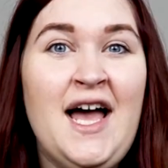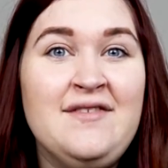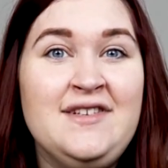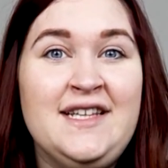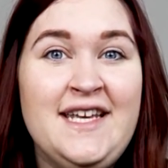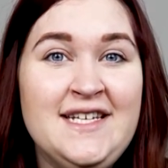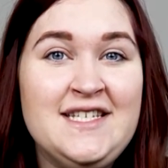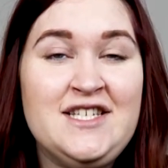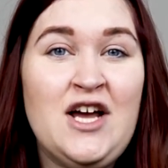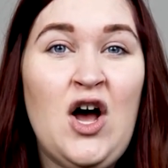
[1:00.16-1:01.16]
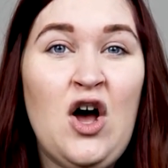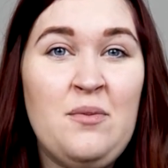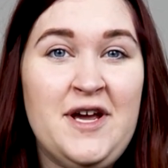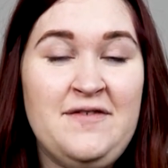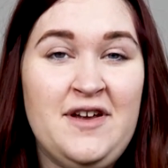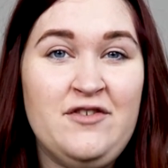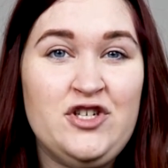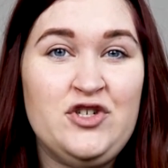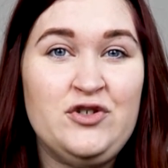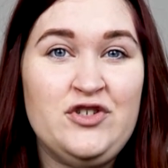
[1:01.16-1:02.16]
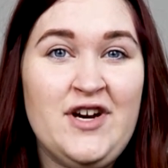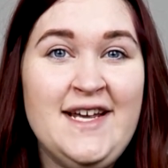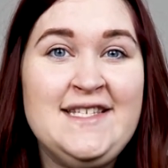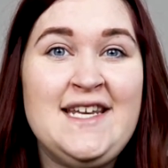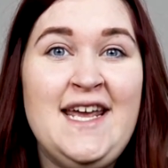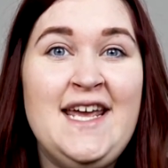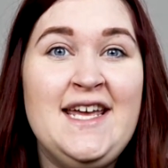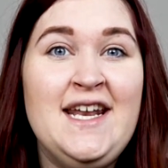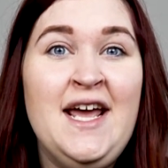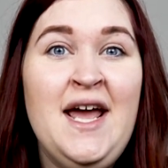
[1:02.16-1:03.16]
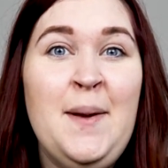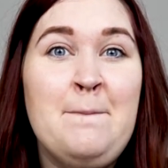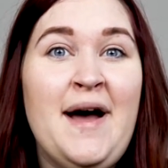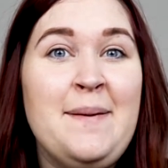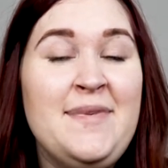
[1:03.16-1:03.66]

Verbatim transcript: I've linked to all my favorite shoulder rests in my